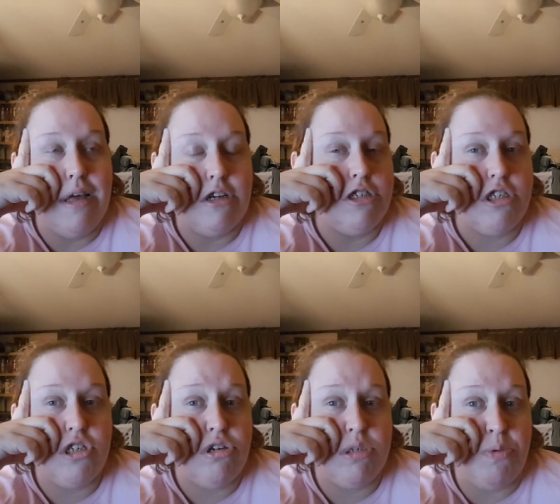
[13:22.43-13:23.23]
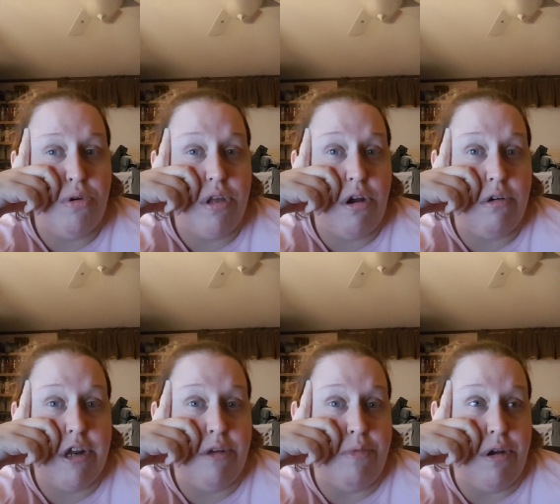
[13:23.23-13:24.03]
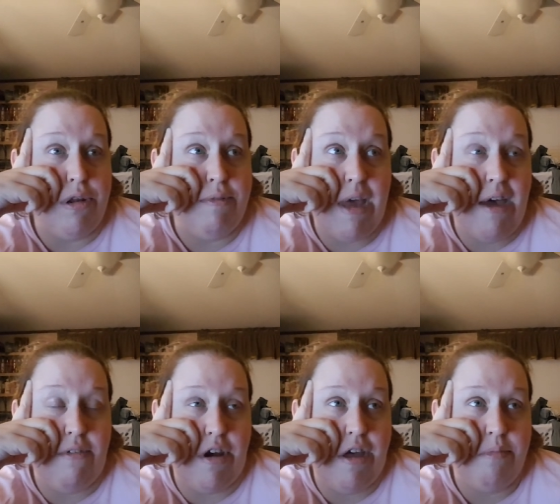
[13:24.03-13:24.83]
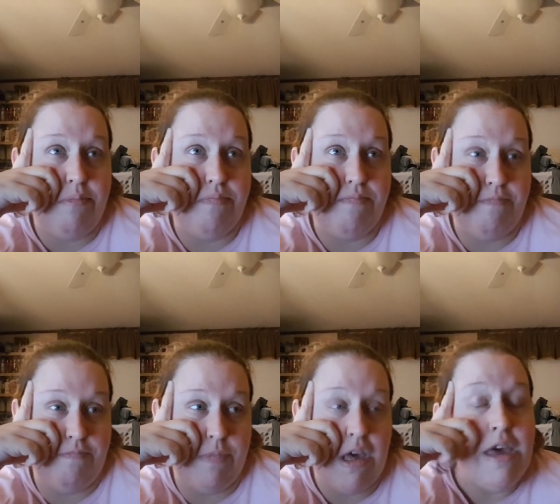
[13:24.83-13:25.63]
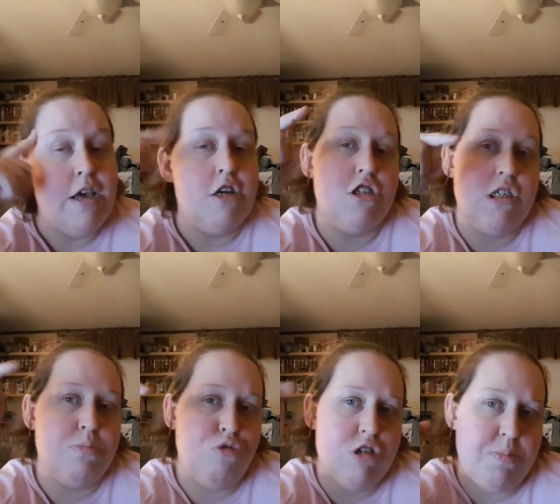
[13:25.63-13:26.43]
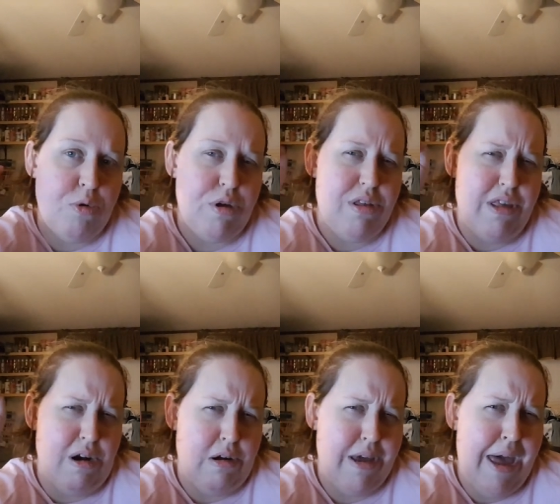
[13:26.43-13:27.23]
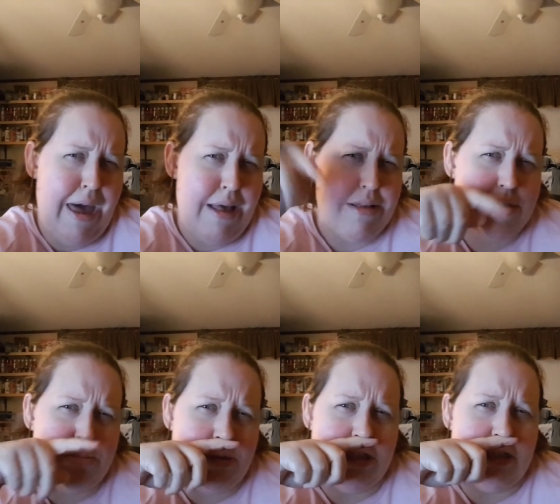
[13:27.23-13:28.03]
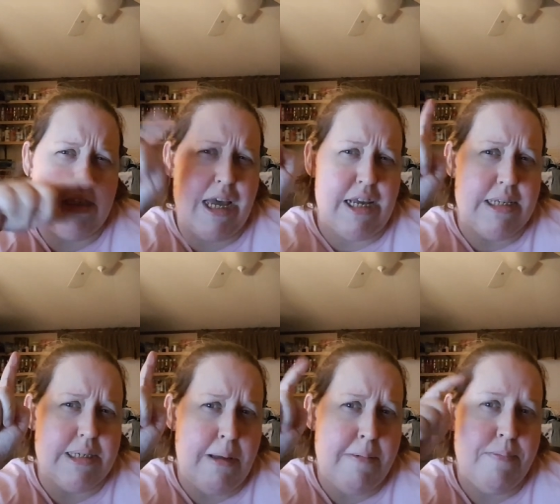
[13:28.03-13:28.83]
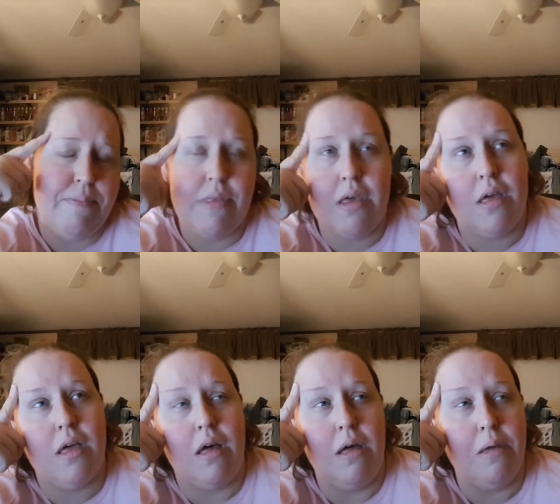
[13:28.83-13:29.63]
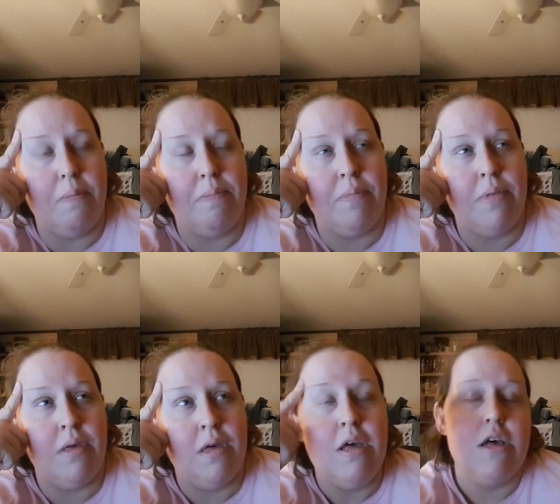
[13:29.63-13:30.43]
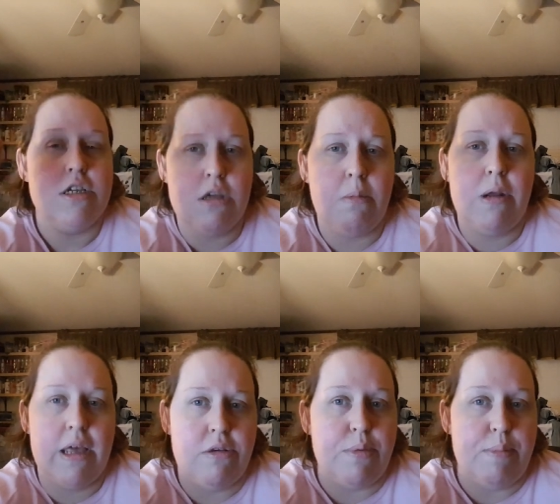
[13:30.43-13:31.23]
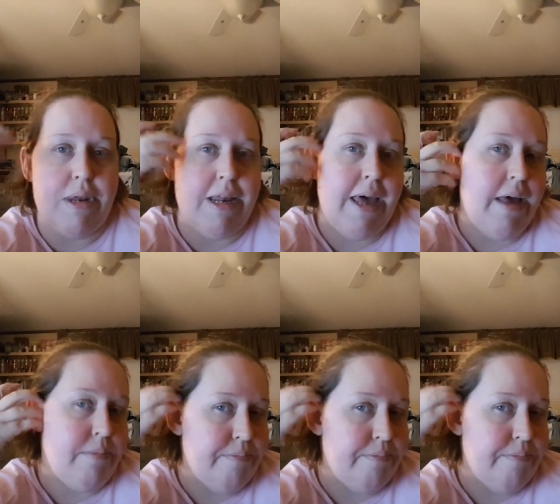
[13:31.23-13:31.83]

She's so spoiled already and we don't even have her yet. She's more spoiled than our cats, which is saying something. Um, so I'm going to have to remedy that.